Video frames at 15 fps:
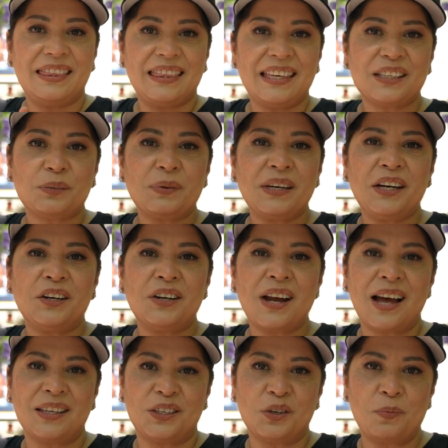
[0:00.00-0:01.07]
This one here,
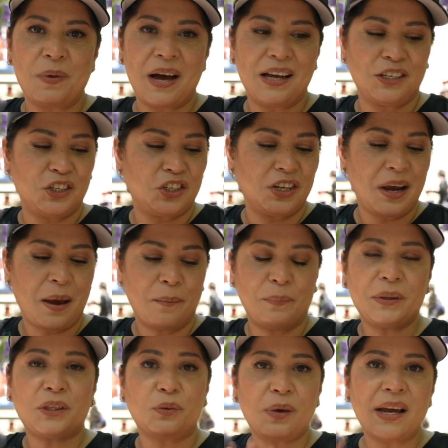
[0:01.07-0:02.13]
not so much,
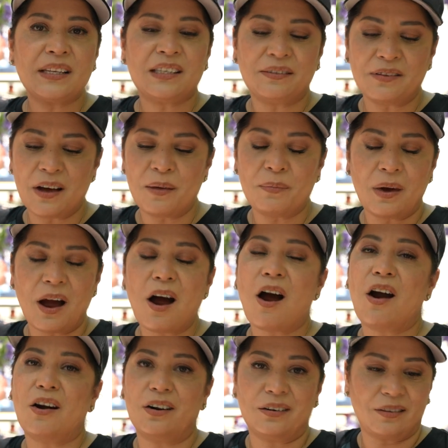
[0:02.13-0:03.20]
but the rest of them
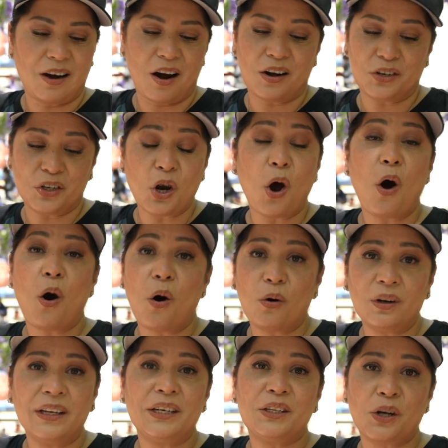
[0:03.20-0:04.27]
are
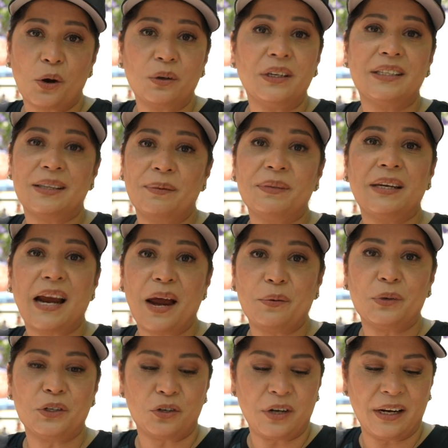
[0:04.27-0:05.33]
totally something I
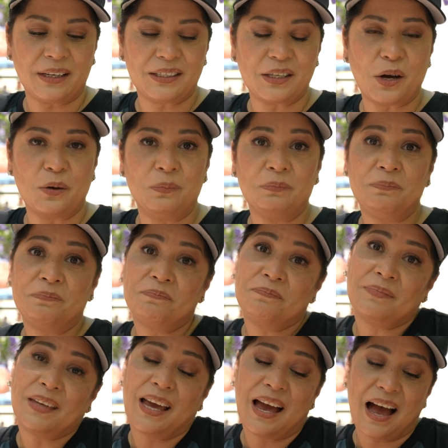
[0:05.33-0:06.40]
would drink. So
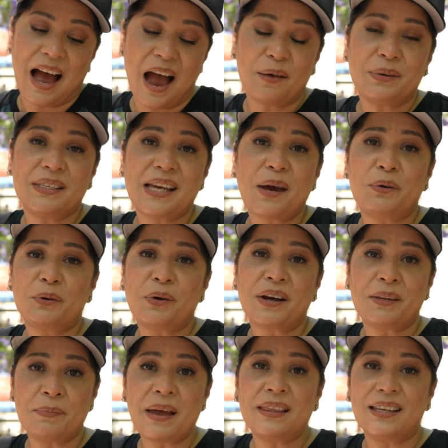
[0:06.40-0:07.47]
I would say I would
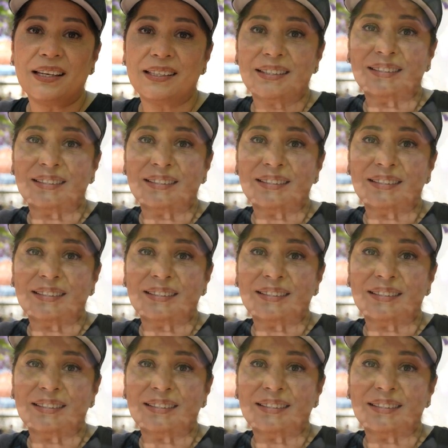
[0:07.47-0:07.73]
recommend this.